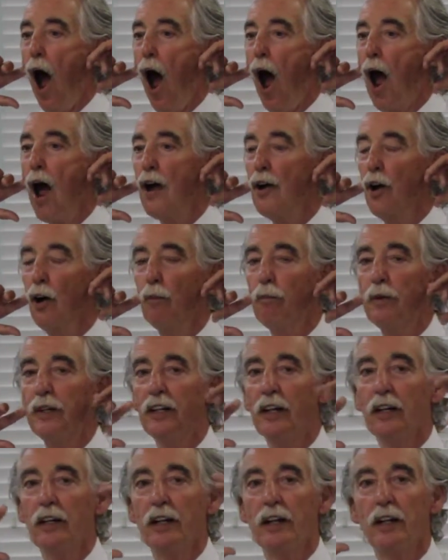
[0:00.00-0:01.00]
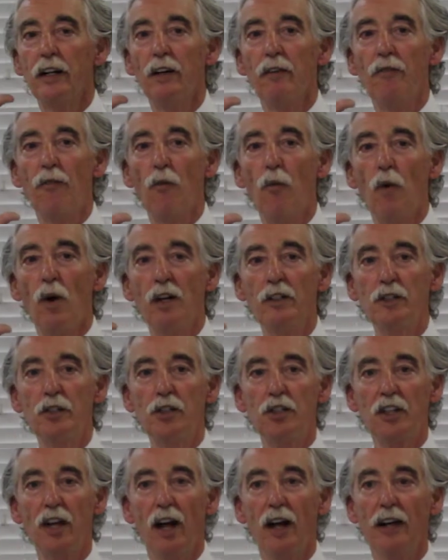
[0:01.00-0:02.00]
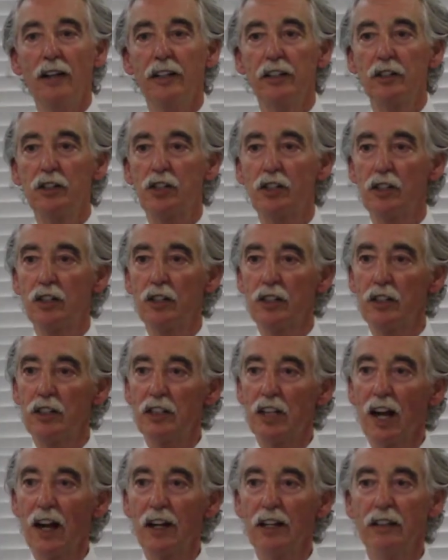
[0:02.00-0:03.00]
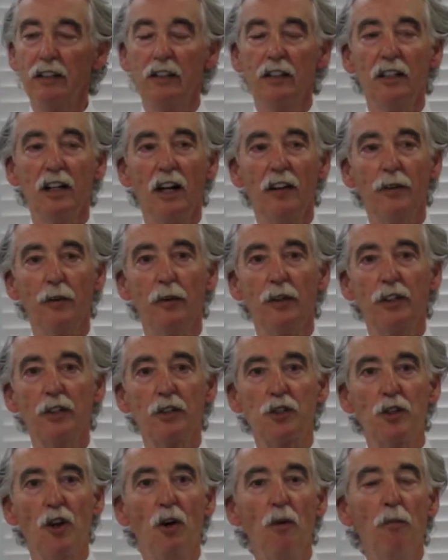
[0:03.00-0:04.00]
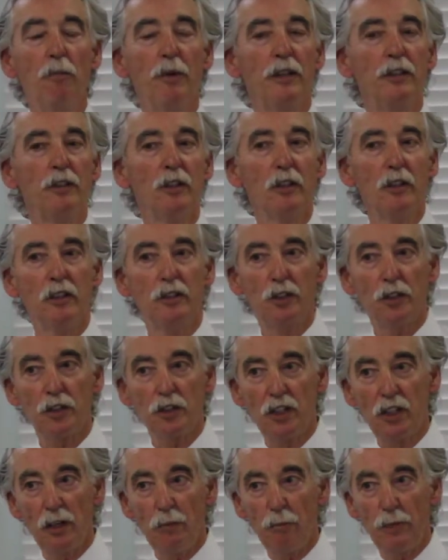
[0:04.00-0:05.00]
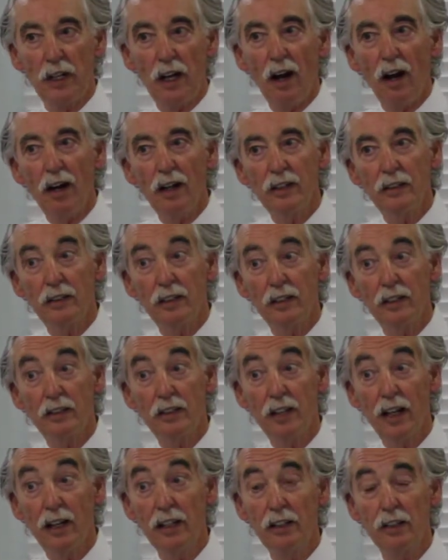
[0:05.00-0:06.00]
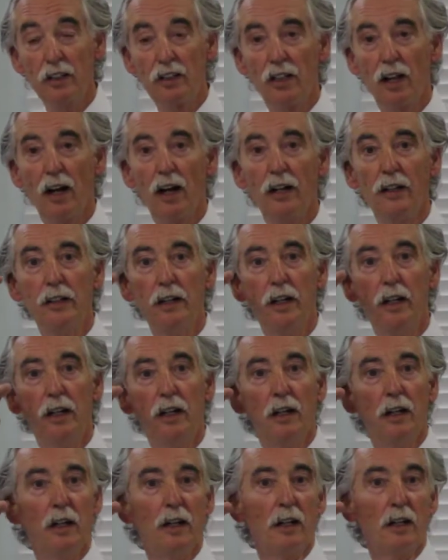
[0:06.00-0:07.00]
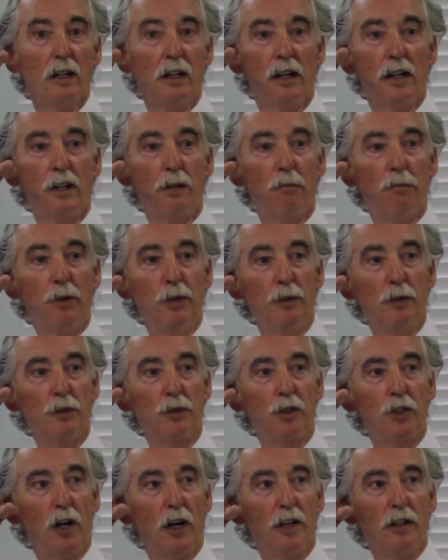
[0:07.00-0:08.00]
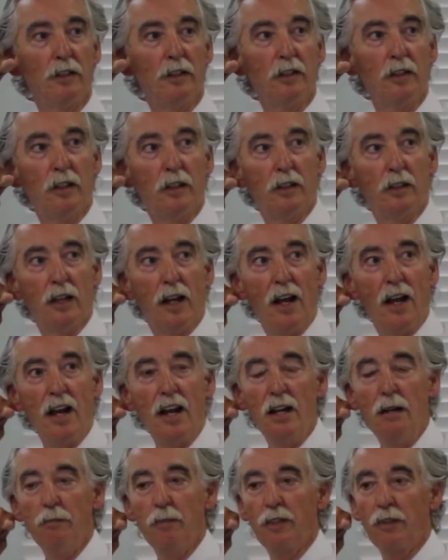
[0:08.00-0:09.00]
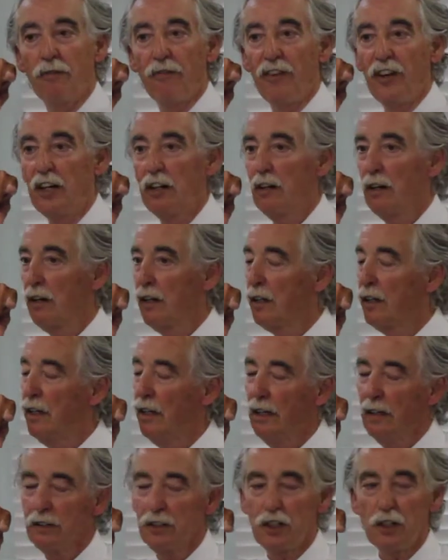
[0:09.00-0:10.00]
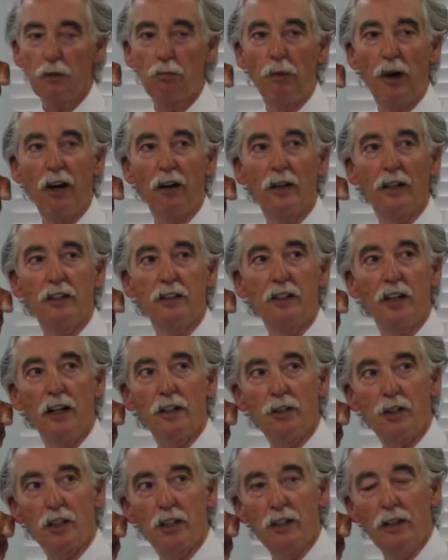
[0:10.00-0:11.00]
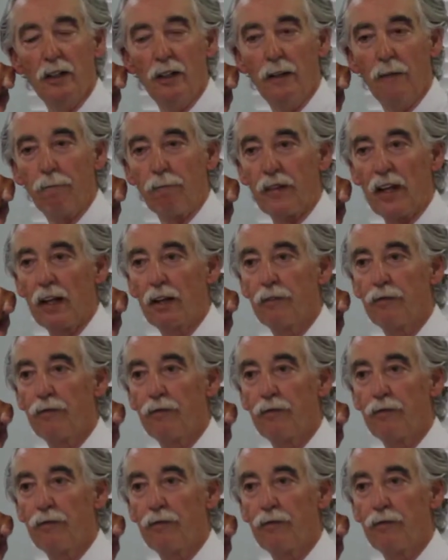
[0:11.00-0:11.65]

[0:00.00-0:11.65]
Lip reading: and open it. And if one side is tight and the other one is open, you just get behind the tight side, like a pool shot. You aim the finger, again, just barely touching, at a